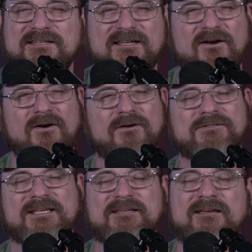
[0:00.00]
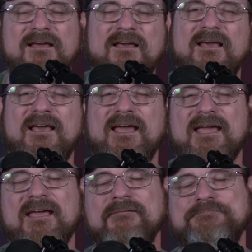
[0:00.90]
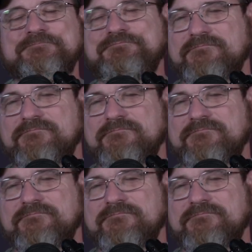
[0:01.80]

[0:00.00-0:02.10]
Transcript: TROT, and